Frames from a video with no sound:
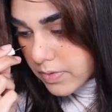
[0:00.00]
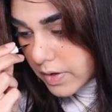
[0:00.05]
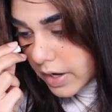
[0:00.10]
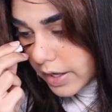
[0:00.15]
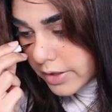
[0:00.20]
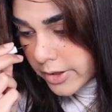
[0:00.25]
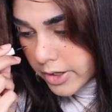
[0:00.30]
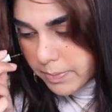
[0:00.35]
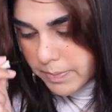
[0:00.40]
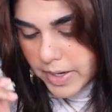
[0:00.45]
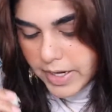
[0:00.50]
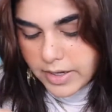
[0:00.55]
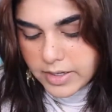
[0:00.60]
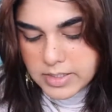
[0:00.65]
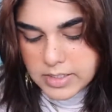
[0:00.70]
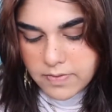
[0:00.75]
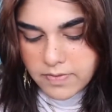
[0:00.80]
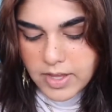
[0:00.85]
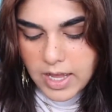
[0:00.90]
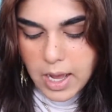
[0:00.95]
I look back at
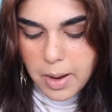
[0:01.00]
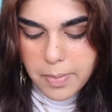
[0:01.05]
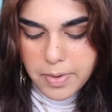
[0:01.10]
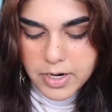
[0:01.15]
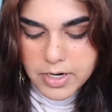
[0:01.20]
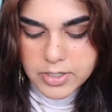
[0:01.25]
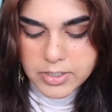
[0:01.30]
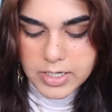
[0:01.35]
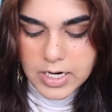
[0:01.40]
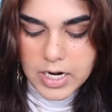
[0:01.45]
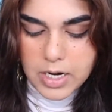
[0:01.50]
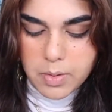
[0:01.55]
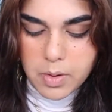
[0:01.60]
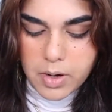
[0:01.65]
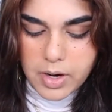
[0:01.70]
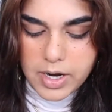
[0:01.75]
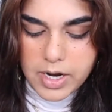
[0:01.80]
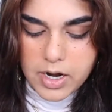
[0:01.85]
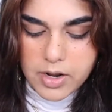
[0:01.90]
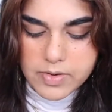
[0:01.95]
stuff that happened in
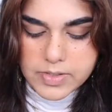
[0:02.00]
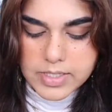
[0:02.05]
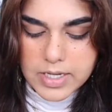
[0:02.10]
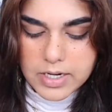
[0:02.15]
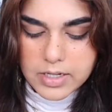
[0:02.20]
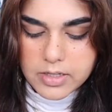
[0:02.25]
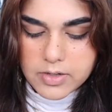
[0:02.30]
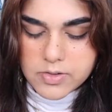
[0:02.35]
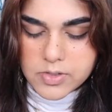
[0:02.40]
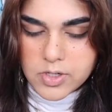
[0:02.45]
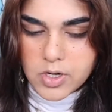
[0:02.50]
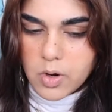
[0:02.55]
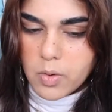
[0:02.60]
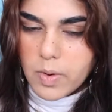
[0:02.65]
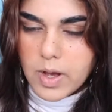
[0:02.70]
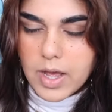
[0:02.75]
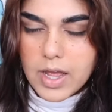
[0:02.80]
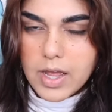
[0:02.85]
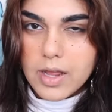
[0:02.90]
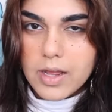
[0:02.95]
January and I was like, there's no
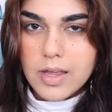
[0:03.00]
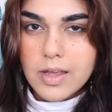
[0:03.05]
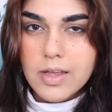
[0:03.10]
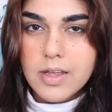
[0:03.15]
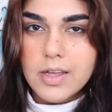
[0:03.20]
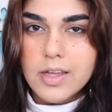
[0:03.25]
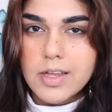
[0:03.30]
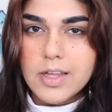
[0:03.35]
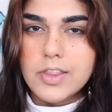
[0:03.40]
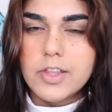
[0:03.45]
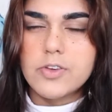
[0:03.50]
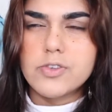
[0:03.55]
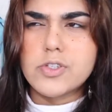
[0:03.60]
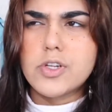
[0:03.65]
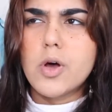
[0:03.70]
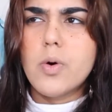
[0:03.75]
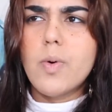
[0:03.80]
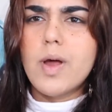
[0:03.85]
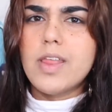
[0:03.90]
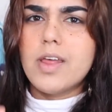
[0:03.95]
way. There's
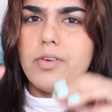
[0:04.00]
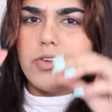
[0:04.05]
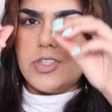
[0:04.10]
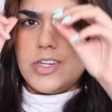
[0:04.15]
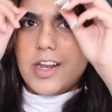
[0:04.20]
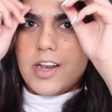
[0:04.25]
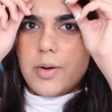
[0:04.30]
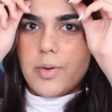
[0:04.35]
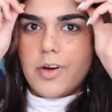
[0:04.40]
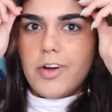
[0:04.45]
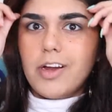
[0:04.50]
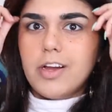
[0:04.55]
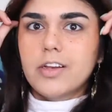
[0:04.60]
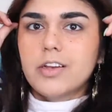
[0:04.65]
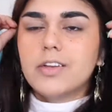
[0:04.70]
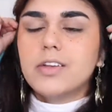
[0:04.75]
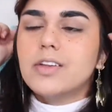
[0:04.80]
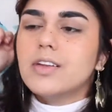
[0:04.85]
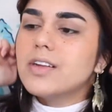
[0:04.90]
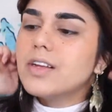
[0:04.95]
no way that was January.
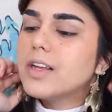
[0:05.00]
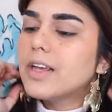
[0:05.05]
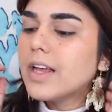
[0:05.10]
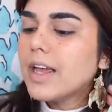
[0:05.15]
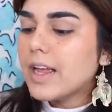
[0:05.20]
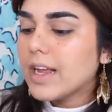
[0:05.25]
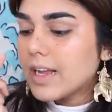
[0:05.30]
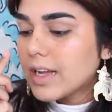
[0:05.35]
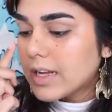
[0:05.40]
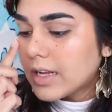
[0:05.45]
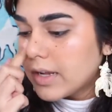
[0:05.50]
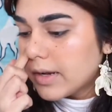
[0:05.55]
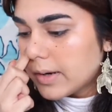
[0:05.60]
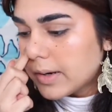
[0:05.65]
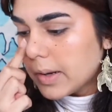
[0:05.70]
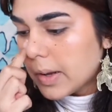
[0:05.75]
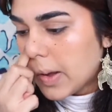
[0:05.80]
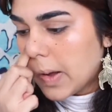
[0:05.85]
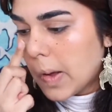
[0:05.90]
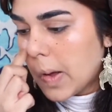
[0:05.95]

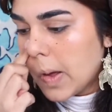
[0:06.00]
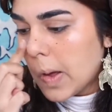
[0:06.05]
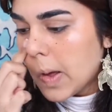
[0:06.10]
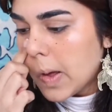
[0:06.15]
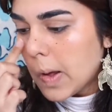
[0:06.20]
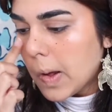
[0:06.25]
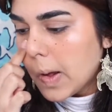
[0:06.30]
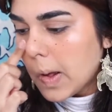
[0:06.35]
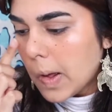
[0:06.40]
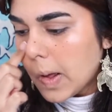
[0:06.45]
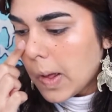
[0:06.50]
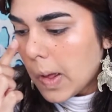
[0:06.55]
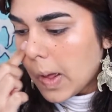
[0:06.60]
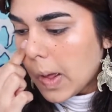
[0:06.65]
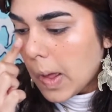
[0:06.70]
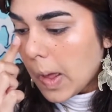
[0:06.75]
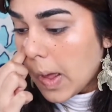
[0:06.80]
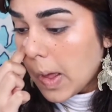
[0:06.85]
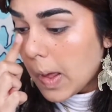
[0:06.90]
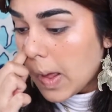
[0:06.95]
And
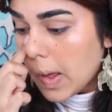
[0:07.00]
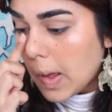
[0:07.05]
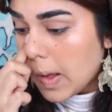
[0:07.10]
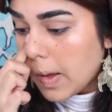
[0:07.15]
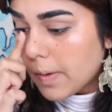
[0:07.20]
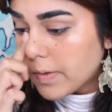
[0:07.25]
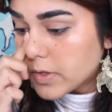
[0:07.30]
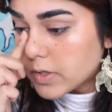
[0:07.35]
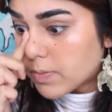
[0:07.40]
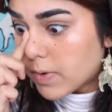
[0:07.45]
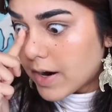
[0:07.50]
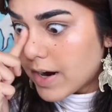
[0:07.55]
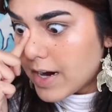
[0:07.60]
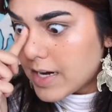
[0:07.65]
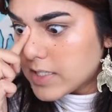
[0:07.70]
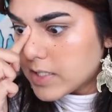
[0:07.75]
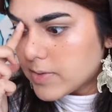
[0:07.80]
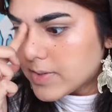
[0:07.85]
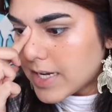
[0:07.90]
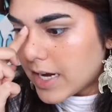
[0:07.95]

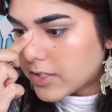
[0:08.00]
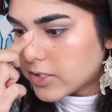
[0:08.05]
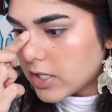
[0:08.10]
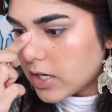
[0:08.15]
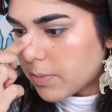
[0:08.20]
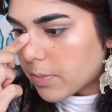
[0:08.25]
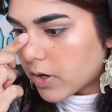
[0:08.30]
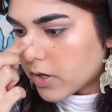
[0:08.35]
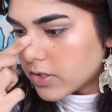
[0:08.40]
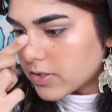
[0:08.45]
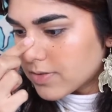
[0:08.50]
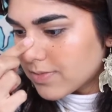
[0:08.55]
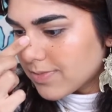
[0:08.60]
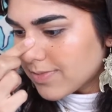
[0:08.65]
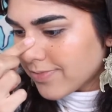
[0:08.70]
surprise, it was actually March.